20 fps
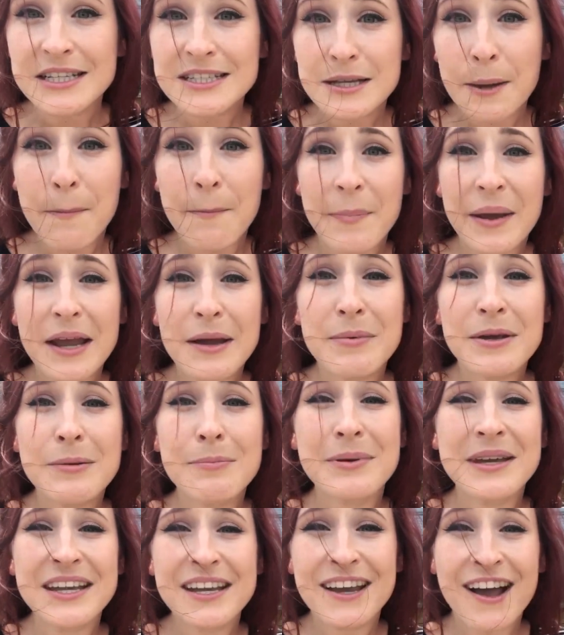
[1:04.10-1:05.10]
meet some
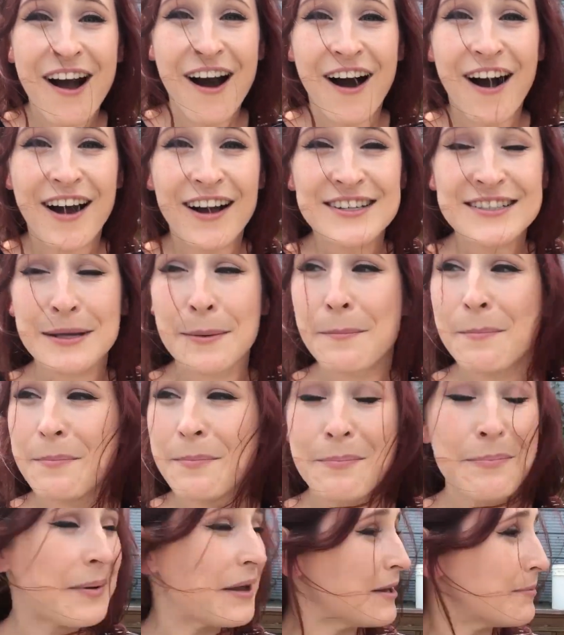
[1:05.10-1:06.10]
baby peacocks and,
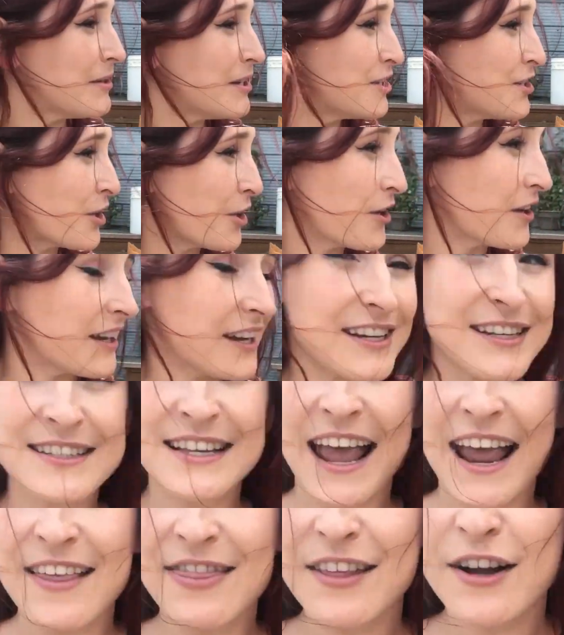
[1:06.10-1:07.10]
and baby
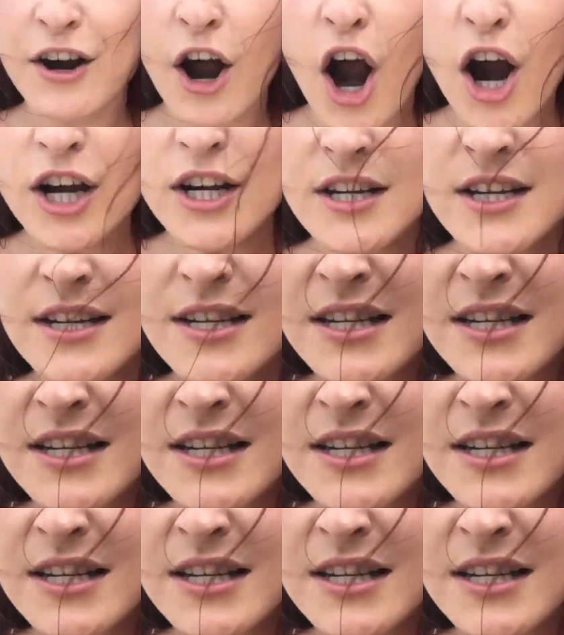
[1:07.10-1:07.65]
turkeys and there are